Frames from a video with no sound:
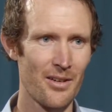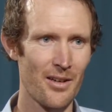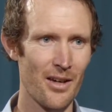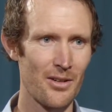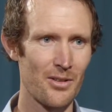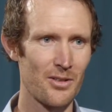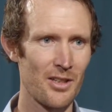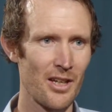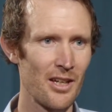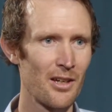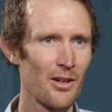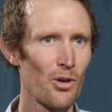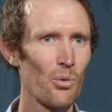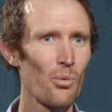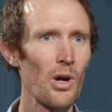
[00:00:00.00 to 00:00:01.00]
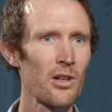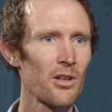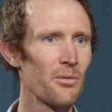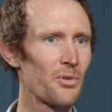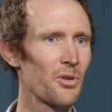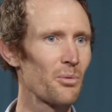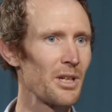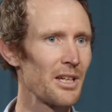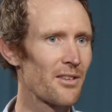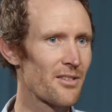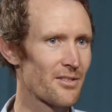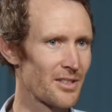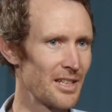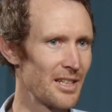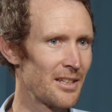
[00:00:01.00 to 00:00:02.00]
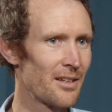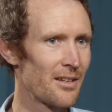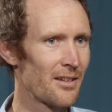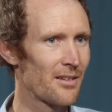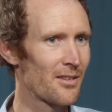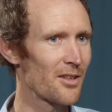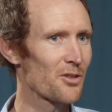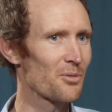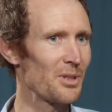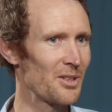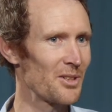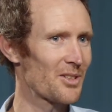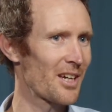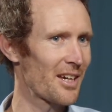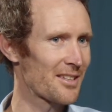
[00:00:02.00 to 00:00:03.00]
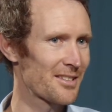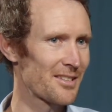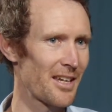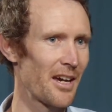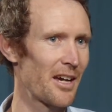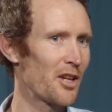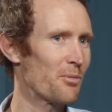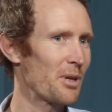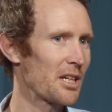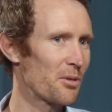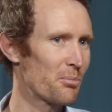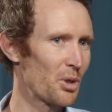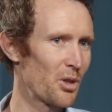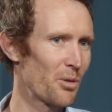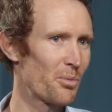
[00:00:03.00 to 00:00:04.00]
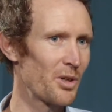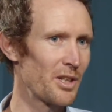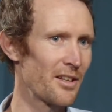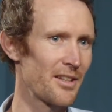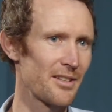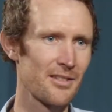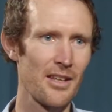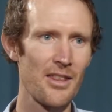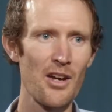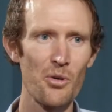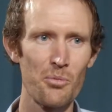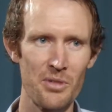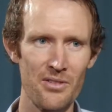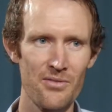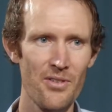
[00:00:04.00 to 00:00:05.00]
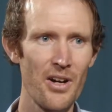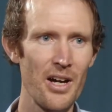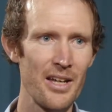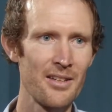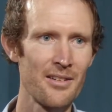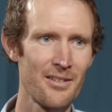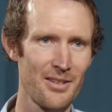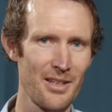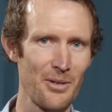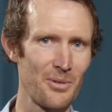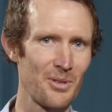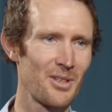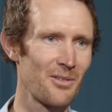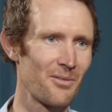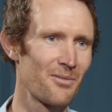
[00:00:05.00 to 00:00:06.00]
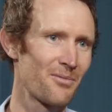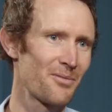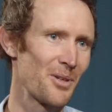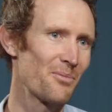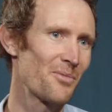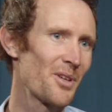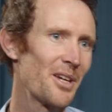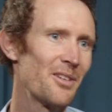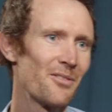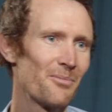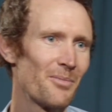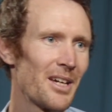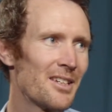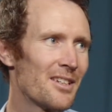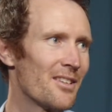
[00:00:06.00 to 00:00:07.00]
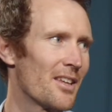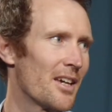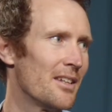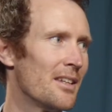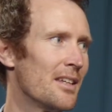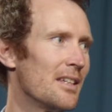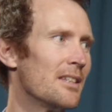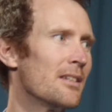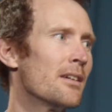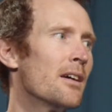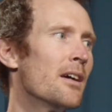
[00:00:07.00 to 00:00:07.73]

I could say, welcome to week 3. This week your tasks are, and make a bullet point list. And that would be fine. That would give them the information they need.